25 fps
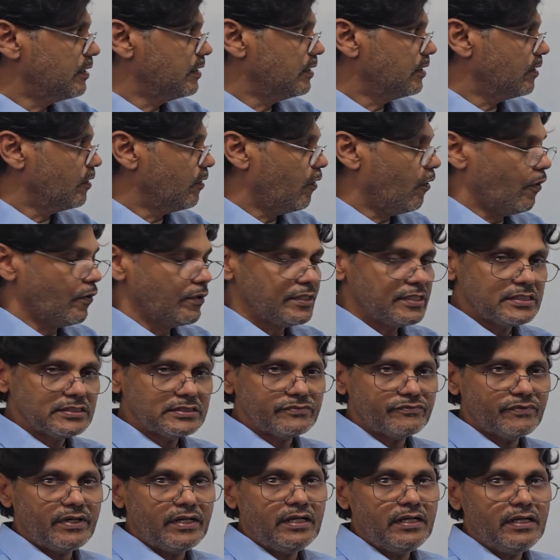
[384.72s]
owners
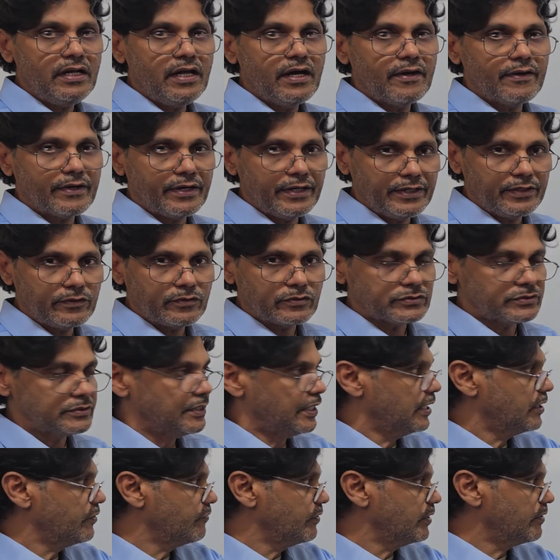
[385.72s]
will reduce,
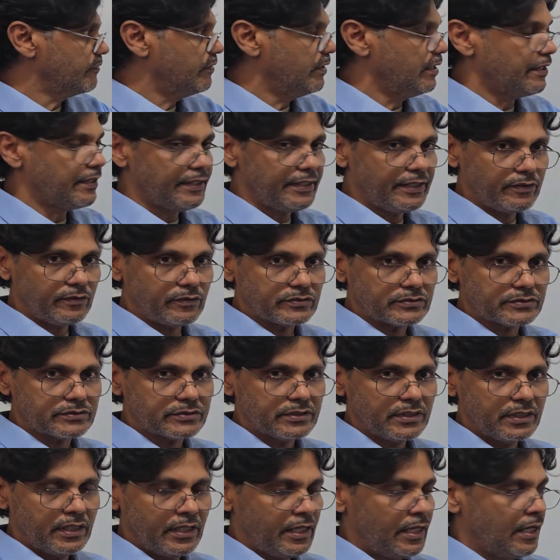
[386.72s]
the equity will reduce.
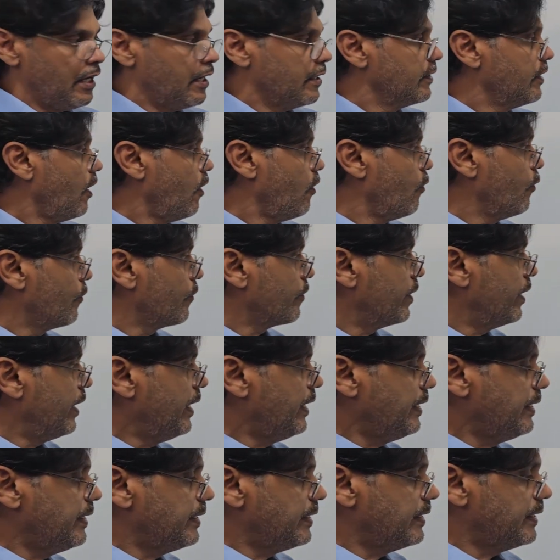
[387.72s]
Now,
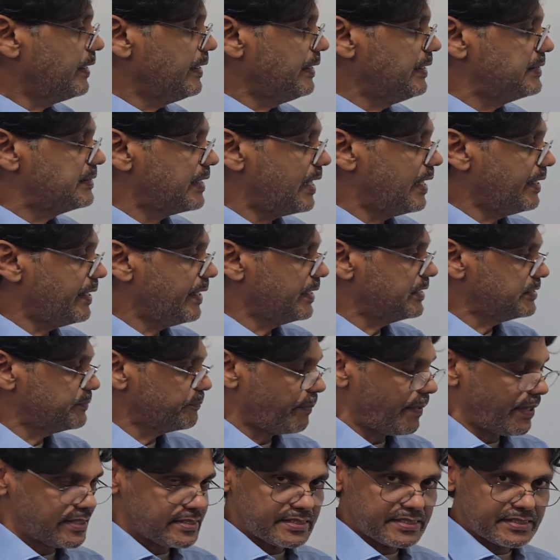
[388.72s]
rent is an
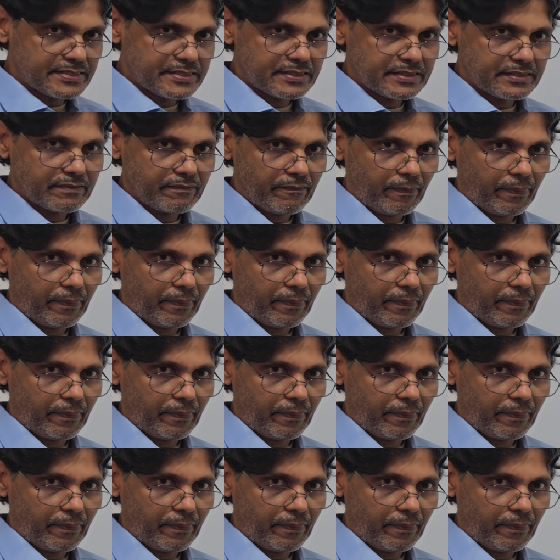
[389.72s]
expense.